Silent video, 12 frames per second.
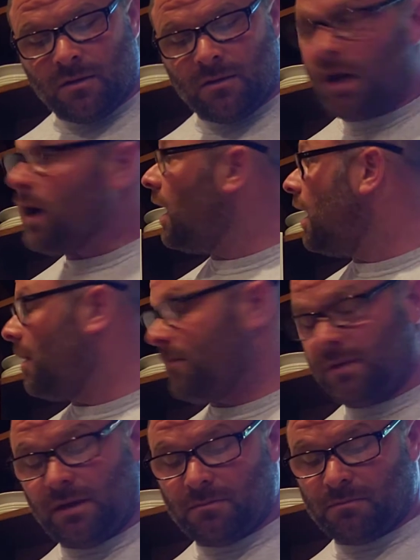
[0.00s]

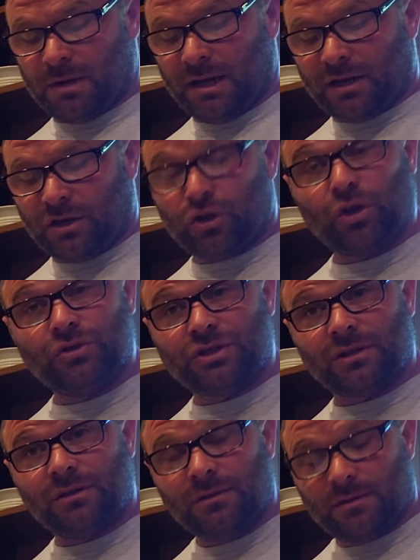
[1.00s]
but in
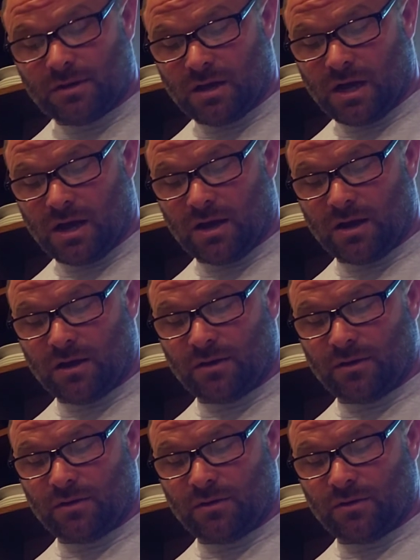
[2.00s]
conclusion,
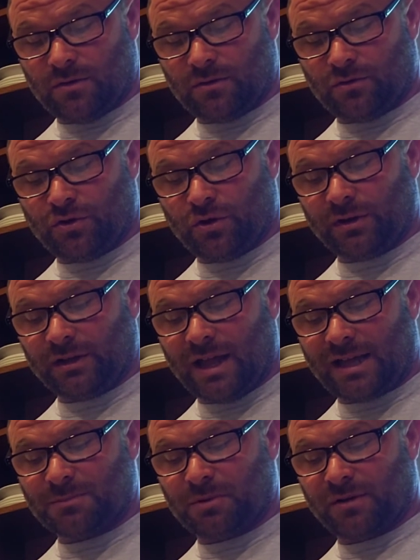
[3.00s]
during the
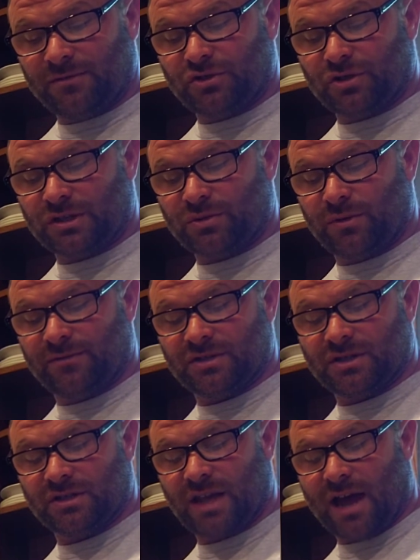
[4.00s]
last period of instruction, we've
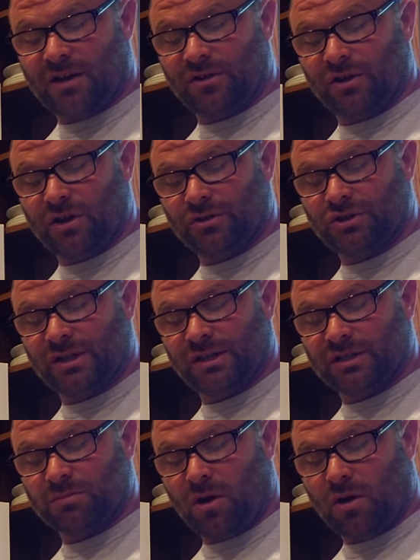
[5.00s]
discussed how to negotiate the
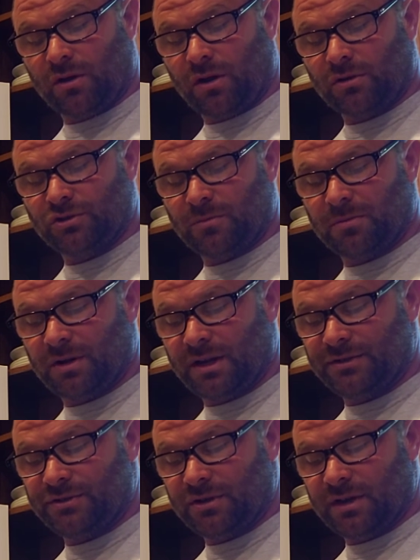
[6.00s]
small and large open
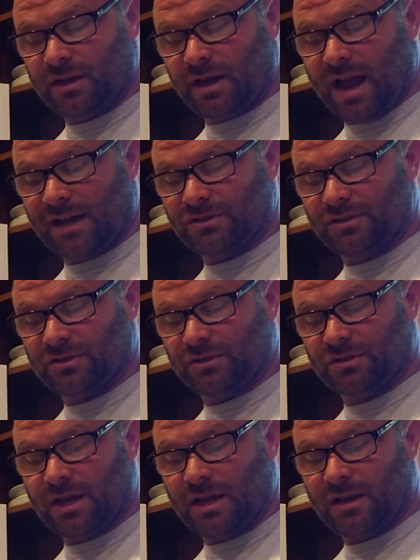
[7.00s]
danger area and actions to
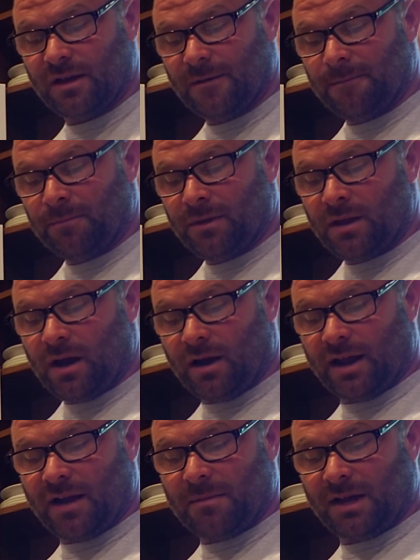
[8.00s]
take on
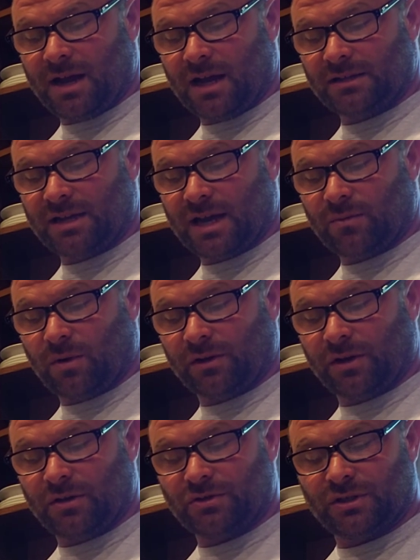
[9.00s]
enemy contact while
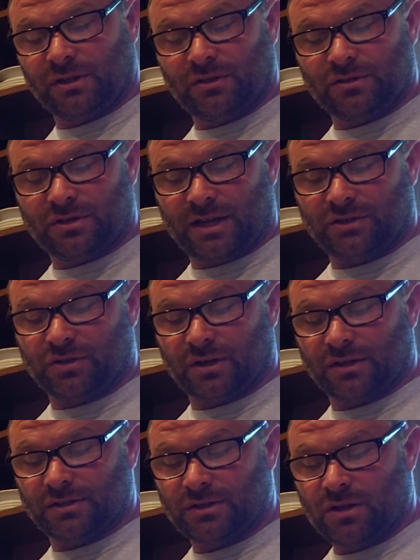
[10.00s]
negotiating those danger
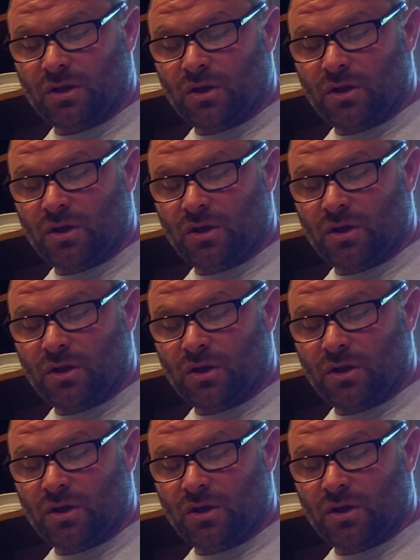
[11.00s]
areas.